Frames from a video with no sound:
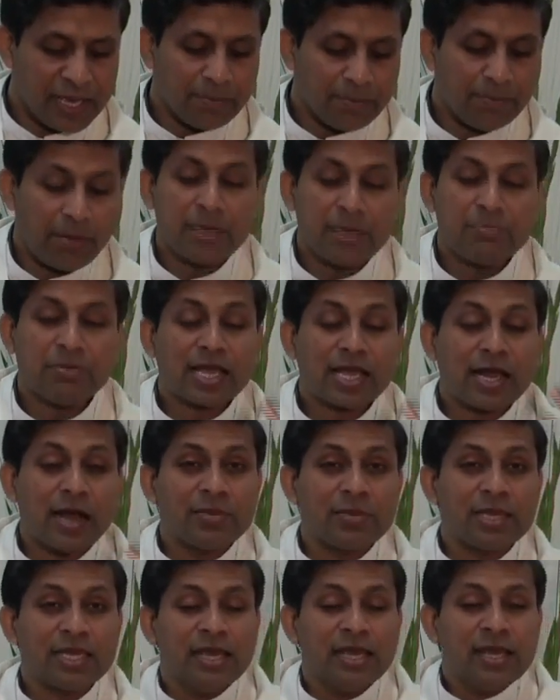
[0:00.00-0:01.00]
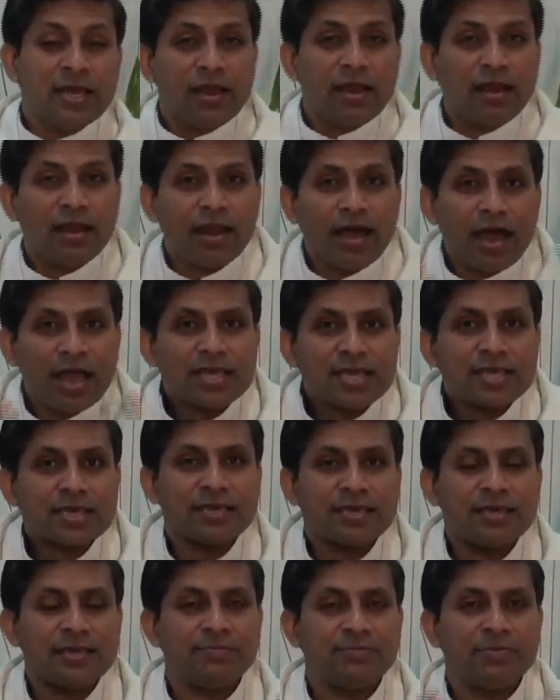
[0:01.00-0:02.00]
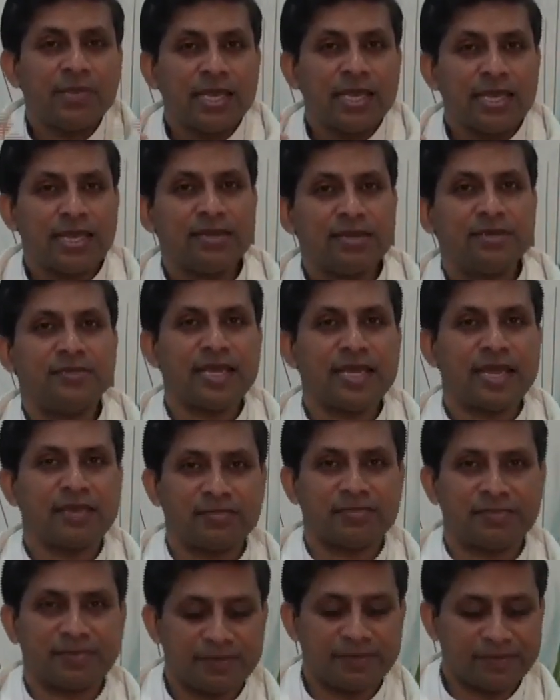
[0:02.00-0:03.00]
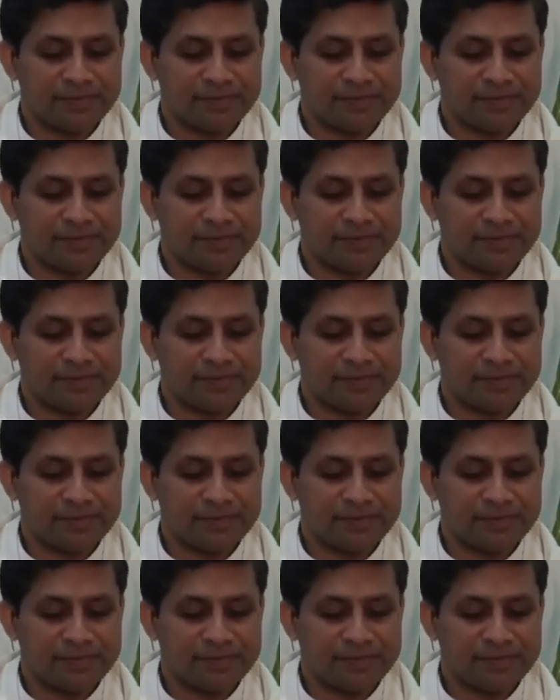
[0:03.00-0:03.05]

by becoming like him in death.